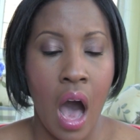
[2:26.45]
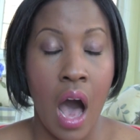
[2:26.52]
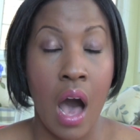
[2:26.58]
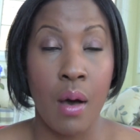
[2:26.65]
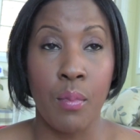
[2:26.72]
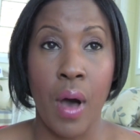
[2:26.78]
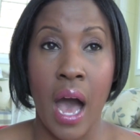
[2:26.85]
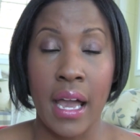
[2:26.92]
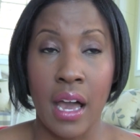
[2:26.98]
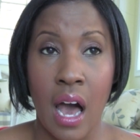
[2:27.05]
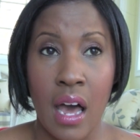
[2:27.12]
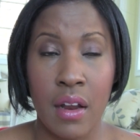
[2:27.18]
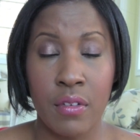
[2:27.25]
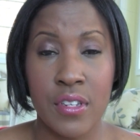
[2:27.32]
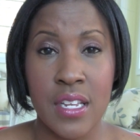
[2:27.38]
Um, I
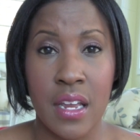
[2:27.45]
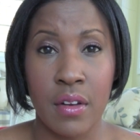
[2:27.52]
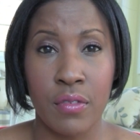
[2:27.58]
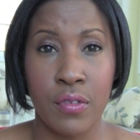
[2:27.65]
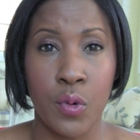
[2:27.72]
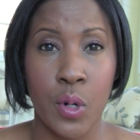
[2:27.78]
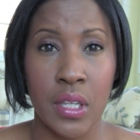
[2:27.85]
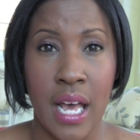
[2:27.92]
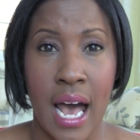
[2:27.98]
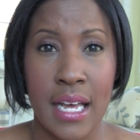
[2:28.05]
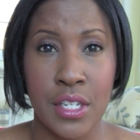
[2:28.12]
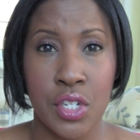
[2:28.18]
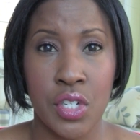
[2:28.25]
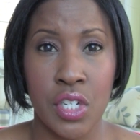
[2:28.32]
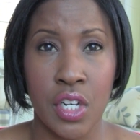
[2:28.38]
got a set of four
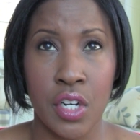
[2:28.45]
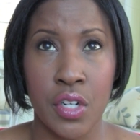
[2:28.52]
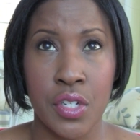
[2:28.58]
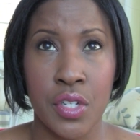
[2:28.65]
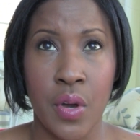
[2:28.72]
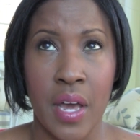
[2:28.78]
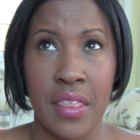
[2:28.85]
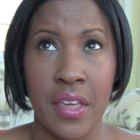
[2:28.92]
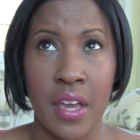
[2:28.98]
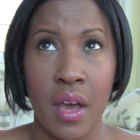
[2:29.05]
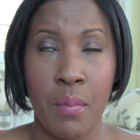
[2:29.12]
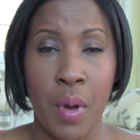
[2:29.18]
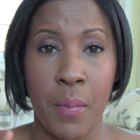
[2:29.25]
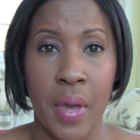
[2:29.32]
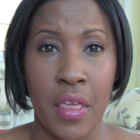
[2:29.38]
last year, so I think
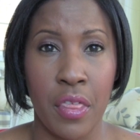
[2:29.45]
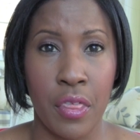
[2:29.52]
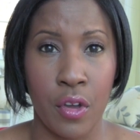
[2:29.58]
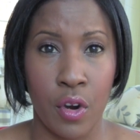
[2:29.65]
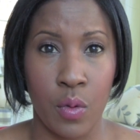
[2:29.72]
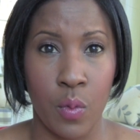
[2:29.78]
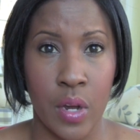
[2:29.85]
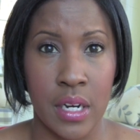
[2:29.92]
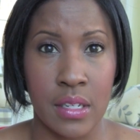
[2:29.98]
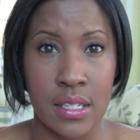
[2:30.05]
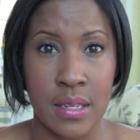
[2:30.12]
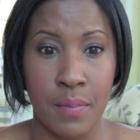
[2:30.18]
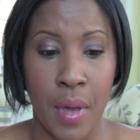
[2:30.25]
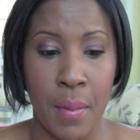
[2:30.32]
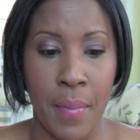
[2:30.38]
I'm on my third one,
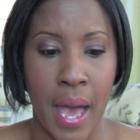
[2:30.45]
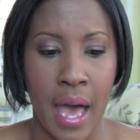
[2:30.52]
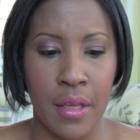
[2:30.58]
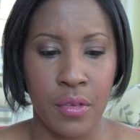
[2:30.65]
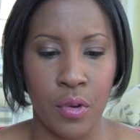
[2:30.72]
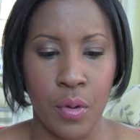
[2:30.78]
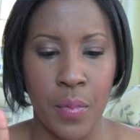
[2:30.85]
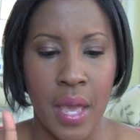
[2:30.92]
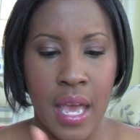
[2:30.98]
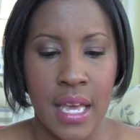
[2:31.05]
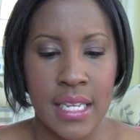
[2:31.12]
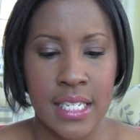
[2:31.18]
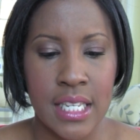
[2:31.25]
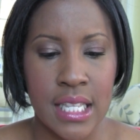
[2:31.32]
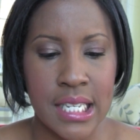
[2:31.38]
is in my bathroom.
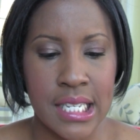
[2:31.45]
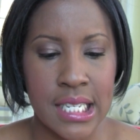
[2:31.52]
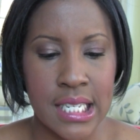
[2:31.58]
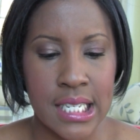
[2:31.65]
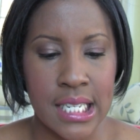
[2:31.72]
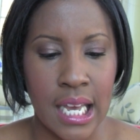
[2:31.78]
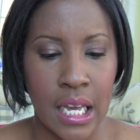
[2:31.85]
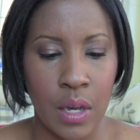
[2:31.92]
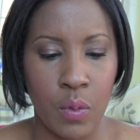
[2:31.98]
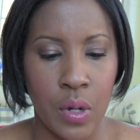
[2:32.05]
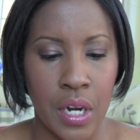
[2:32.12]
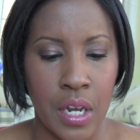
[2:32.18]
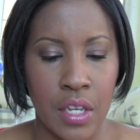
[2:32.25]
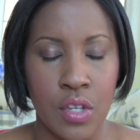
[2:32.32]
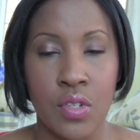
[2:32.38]
So this is the second
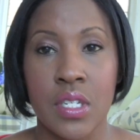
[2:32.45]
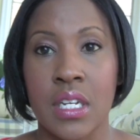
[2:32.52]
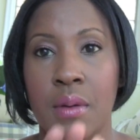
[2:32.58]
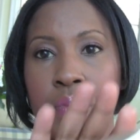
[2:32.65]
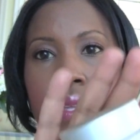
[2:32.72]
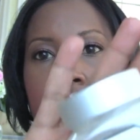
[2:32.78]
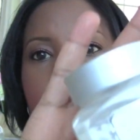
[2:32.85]
one I used up.